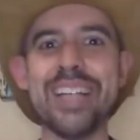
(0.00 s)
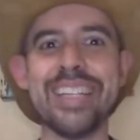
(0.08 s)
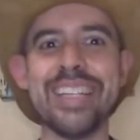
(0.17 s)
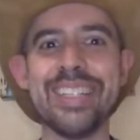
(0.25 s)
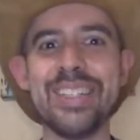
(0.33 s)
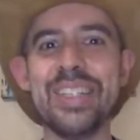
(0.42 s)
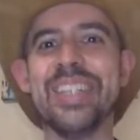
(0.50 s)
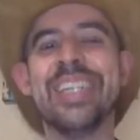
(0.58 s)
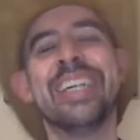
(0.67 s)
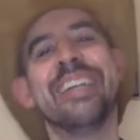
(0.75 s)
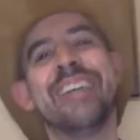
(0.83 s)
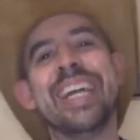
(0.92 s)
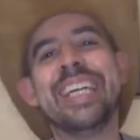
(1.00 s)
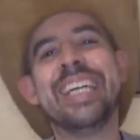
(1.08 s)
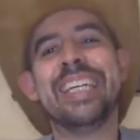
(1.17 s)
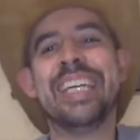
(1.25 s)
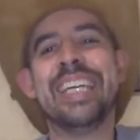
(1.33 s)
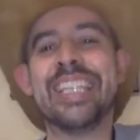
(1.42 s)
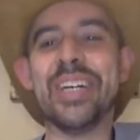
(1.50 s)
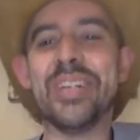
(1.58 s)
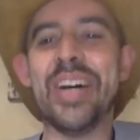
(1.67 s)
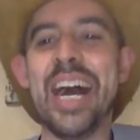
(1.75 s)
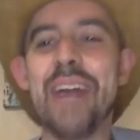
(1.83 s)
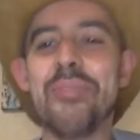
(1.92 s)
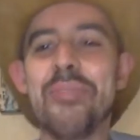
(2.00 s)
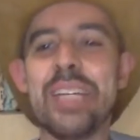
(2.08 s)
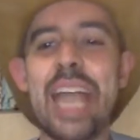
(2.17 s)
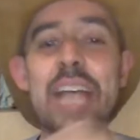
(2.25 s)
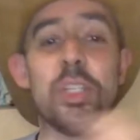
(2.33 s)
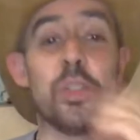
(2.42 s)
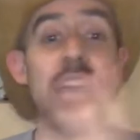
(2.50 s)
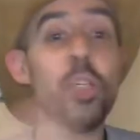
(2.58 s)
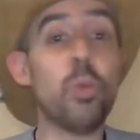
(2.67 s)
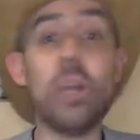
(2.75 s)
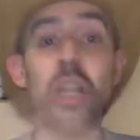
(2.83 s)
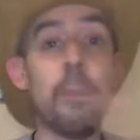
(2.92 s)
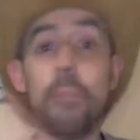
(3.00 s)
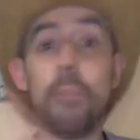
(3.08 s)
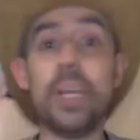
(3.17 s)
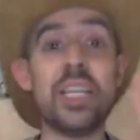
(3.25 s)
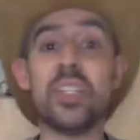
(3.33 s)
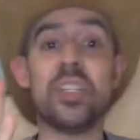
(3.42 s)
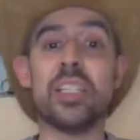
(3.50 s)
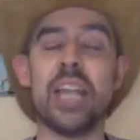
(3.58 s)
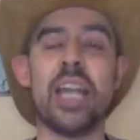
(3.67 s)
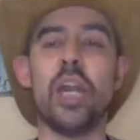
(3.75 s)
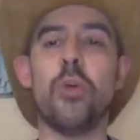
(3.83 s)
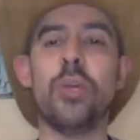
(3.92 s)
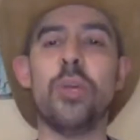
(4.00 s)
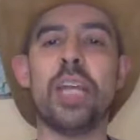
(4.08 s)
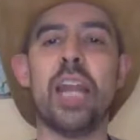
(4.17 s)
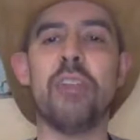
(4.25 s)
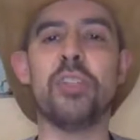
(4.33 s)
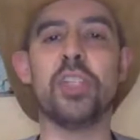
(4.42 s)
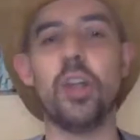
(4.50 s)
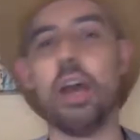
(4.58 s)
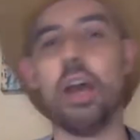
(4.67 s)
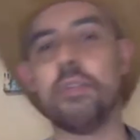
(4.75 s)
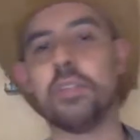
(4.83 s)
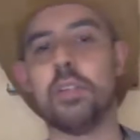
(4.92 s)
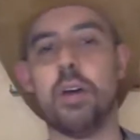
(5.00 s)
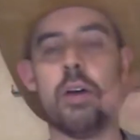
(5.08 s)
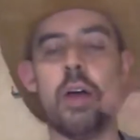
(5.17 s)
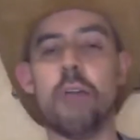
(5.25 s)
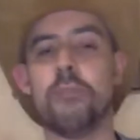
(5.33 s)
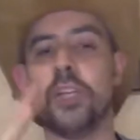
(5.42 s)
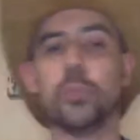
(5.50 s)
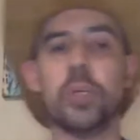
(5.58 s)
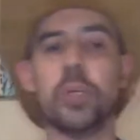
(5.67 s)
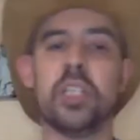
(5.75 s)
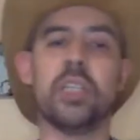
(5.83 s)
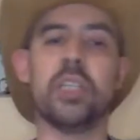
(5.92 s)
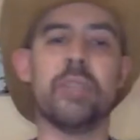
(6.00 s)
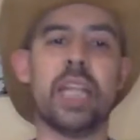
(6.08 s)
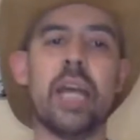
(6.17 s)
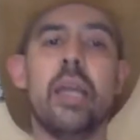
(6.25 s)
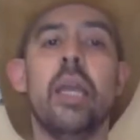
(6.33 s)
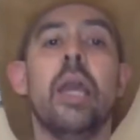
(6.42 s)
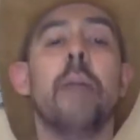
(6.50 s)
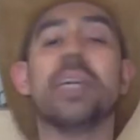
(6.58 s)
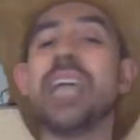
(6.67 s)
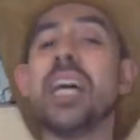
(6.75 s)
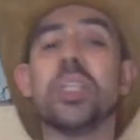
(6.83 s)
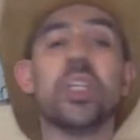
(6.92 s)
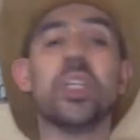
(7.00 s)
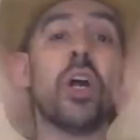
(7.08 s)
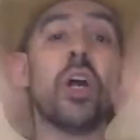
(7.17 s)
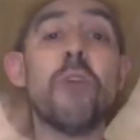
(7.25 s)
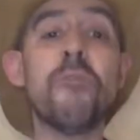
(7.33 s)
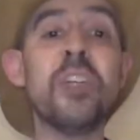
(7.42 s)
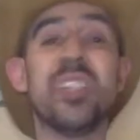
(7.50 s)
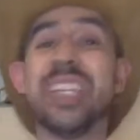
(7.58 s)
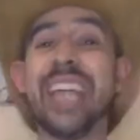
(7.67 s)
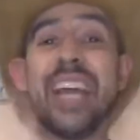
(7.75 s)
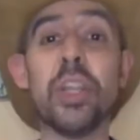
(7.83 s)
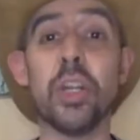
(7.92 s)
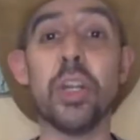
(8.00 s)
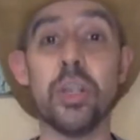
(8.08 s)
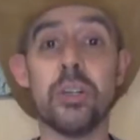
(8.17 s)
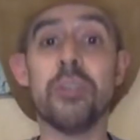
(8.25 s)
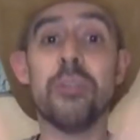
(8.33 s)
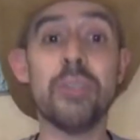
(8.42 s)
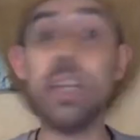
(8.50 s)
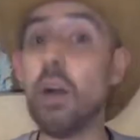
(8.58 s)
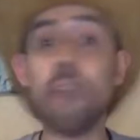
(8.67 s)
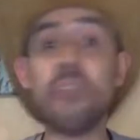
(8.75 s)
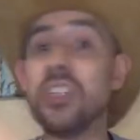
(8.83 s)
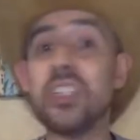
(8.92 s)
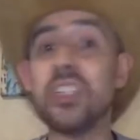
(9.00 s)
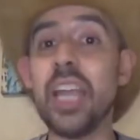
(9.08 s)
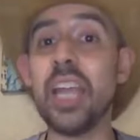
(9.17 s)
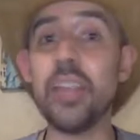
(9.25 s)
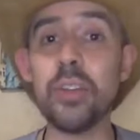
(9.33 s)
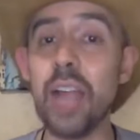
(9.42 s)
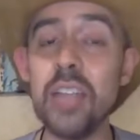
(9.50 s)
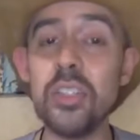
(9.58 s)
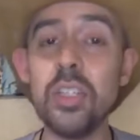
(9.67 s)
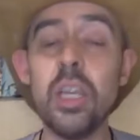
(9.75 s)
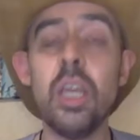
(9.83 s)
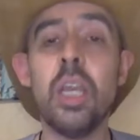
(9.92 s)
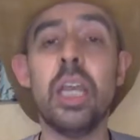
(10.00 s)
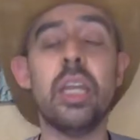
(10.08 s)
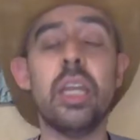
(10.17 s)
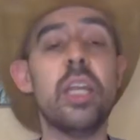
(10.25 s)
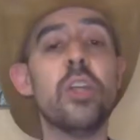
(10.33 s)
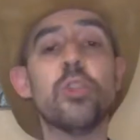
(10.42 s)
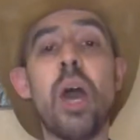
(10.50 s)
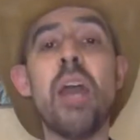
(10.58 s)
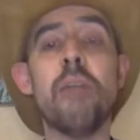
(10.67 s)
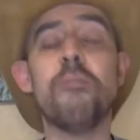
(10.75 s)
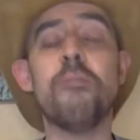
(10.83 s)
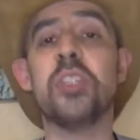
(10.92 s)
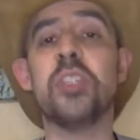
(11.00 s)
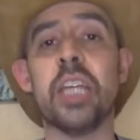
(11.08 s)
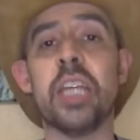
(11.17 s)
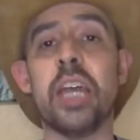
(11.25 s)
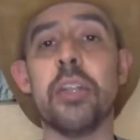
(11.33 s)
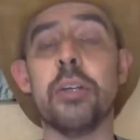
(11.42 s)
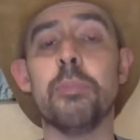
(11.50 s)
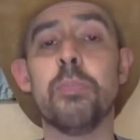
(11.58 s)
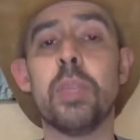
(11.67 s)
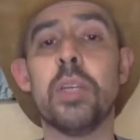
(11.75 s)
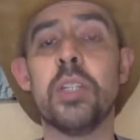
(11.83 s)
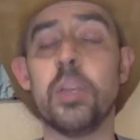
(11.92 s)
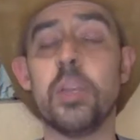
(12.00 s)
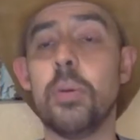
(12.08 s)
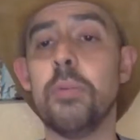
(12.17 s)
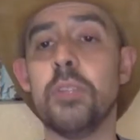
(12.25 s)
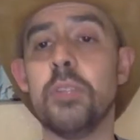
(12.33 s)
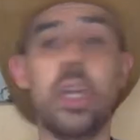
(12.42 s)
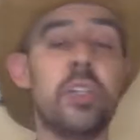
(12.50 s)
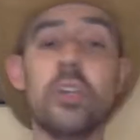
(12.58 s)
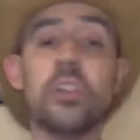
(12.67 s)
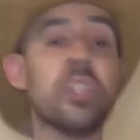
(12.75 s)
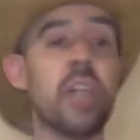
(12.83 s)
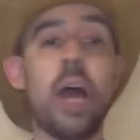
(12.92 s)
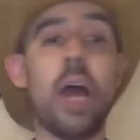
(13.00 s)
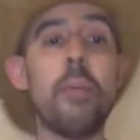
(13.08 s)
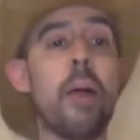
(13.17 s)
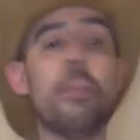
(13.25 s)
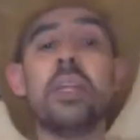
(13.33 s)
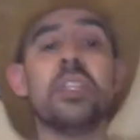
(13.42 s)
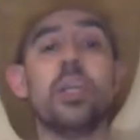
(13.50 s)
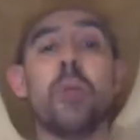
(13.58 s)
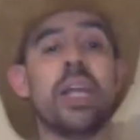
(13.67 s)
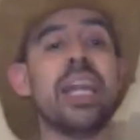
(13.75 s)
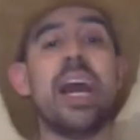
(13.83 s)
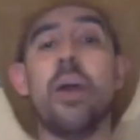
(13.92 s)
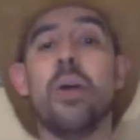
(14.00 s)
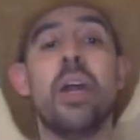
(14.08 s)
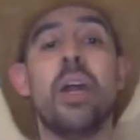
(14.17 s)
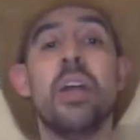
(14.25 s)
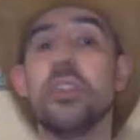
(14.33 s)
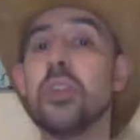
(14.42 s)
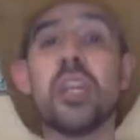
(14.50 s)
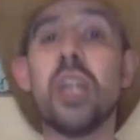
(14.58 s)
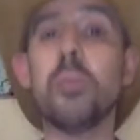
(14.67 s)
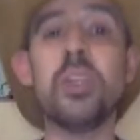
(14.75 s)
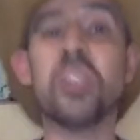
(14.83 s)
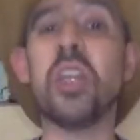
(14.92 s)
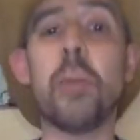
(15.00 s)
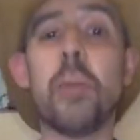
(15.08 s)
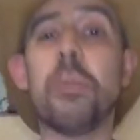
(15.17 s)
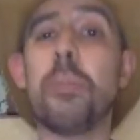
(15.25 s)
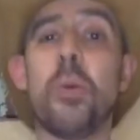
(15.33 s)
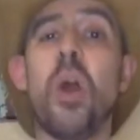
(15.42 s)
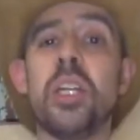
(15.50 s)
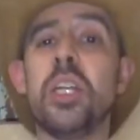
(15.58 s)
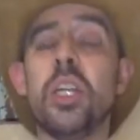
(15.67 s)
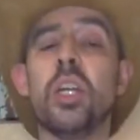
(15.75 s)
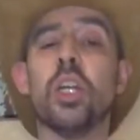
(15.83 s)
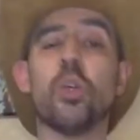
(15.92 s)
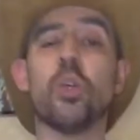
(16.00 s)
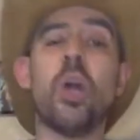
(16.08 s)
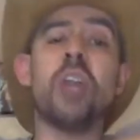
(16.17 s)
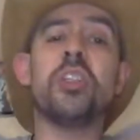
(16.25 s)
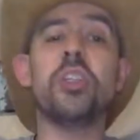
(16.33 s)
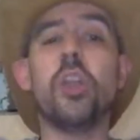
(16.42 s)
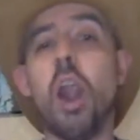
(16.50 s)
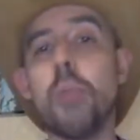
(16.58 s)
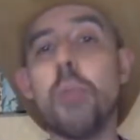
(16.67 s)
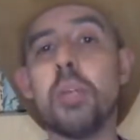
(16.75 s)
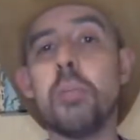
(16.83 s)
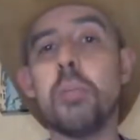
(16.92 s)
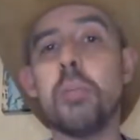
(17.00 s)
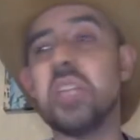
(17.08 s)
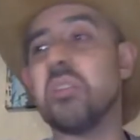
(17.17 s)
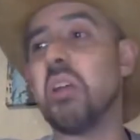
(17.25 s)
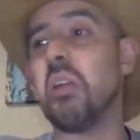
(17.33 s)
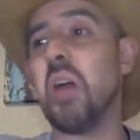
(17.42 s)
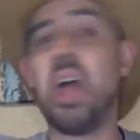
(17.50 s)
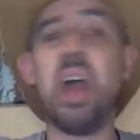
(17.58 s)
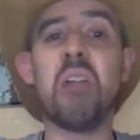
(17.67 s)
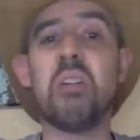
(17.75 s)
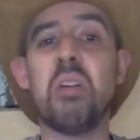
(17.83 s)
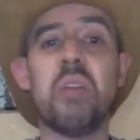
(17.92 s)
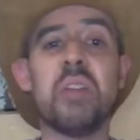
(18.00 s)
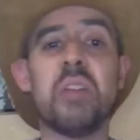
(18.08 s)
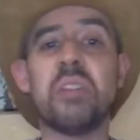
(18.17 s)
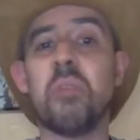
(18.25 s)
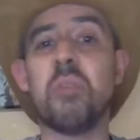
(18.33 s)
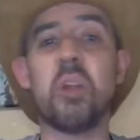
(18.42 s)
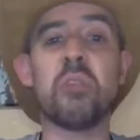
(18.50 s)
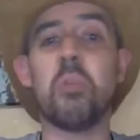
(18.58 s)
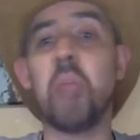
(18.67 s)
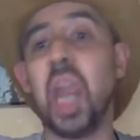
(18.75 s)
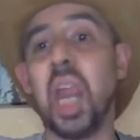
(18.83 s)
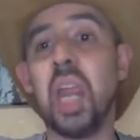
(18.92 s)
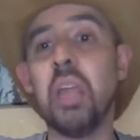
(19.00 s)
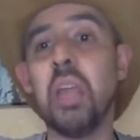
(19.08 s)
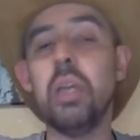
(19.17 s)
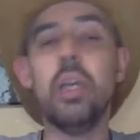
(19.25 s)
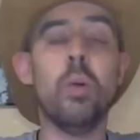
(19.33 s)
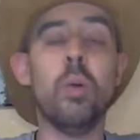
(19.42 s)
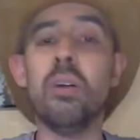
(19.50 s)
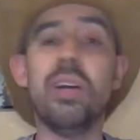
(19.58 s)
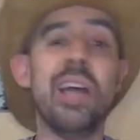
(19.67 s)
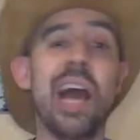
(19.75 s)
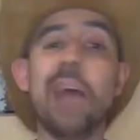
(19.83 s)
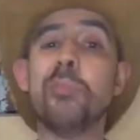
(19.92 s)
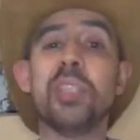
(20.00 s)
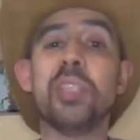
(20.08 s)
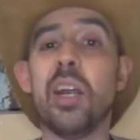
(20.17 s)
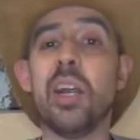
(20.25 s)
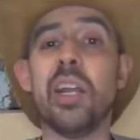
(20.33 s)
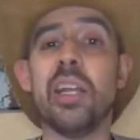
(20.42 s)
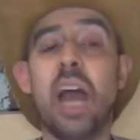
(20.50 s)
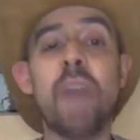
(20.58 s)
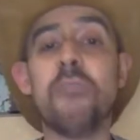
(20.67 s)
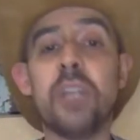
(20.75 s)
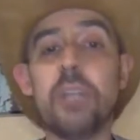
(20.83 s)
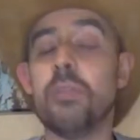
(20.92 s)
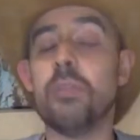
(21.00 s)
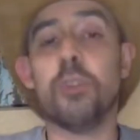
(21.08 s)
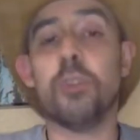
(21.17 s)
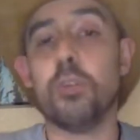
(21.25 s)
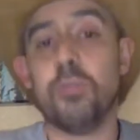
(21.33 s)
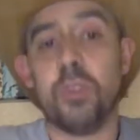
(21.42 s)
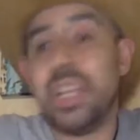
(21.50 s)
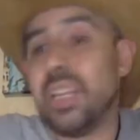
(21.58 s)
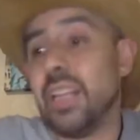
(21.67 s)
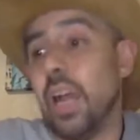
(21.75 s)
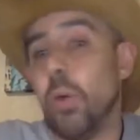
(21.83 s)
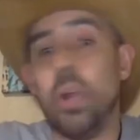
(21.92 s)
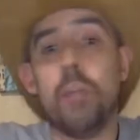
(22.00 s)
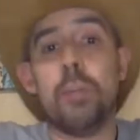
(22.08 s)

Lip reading: That's cool. Right. So guys, so that's one of the biggest things. And I know we kind of stirred off to Facebook and stuff like that, but guys, this all fits together. It all fits together, guys. And here's why it fits together. I'm going to tell you right now, there's going to be some people on here crossing your arms at me saying, I don't know, that stuff works for me. Well, I'm sorry. I forgive you for thinking that way.